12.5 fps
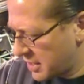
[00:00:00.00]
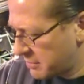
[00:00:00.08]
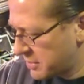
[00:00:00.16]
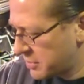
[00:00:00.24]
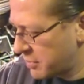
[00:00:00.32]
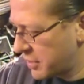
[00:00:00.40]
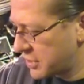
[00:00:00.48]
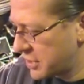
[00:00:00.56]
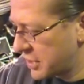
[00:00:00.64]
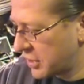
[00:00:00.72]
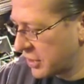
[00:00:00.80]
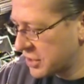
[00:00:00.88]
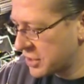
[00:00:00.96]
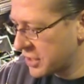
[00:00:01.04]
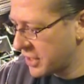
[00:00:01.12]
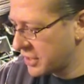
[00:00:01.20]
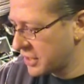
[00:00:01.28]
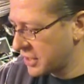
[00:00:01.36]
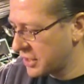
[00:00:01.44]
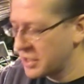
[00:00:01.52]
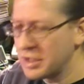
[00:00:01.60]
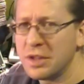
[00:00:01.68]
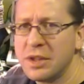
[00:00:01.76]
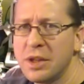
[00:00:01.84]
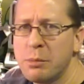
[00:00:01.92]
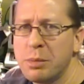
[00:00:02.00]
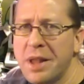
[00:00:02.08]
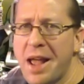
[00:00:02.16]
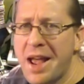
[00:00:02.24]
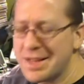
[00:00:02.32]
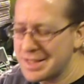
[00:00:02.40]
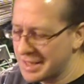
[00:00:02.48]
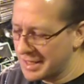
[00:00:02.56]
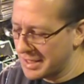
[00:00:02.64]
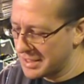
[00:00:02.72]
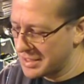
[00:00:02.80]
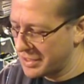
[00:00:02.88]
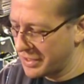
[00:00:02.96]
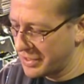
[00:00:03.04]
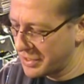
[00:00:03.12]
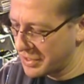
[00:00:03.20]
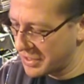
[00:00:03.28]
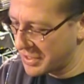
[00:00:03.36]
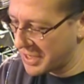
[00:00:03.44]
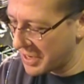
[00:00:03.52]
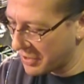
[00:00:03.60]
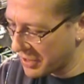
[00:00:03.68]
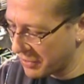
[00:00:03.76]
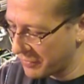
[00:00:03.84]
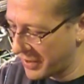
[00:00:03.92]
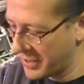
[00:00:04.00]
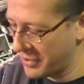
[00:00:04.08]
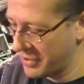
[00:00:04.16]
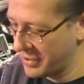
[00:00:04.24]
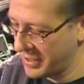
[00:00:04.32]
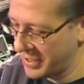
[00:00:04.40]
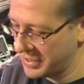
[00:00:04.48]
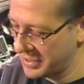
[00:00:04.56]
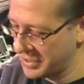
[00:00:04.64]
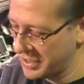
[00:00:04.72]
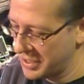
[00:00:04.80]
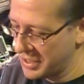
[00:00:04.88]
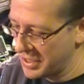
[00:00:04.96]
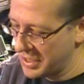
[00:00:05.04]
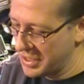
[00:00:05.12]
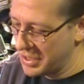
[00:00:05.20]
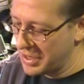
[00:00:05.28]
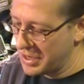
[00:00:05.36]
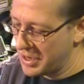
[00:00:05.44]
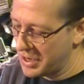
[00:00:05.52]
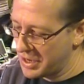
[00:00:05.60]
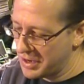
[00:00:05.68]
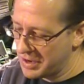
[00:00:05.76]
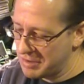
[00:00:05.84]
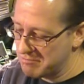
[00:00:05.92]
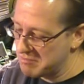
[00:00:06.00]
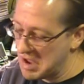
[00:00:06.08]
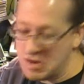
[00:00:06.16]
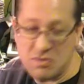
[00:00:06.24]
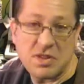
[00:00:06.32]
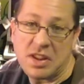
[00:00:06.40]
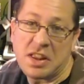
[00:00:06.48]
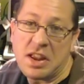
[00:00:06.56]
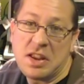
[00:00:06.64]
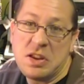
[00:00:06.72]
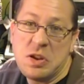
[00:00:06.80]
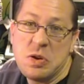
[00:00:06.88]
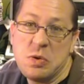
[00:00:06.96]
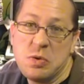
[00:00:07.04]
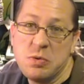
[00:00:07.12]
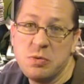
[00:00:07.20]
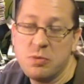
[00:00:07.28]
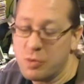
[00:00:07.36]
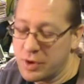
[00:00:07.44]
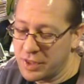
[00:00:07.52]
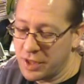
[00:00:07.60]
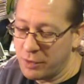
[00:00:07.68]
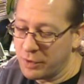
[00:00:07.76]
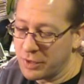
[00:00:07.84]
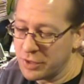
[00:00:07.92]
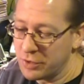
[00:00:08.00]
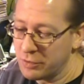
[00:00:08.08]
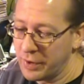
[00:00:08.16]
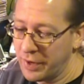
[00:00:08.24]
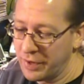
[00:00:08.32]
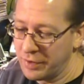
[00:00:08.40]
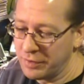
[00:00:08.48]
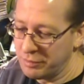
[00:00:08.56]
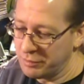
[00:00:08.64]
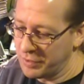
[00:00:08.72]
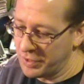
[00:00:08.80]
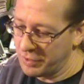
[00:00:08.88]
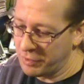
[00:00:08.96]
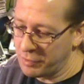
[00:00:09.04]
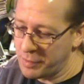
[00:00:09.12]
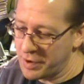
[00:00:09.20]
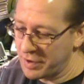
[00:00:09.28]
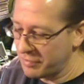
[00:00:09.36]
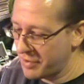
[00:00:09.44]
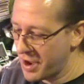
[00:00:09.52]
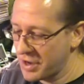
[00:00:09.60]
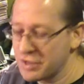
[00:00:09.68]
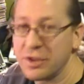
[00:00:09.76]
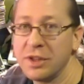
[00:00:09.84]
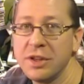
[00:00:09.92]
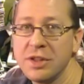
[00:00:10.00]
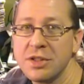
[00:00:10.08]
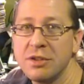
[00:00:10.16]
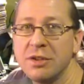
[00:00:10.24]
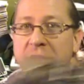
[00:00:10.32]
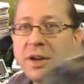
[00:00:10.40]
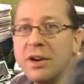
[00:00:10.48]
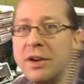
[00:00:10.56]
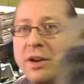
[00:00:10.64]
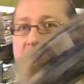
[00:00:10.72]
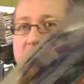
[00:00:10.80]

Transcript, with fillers: dip switch, it looks like the, the plastic is starting to deteriorate on it. Um, I don't think they knew what they were doing when they were manufacturing these. So up here, if you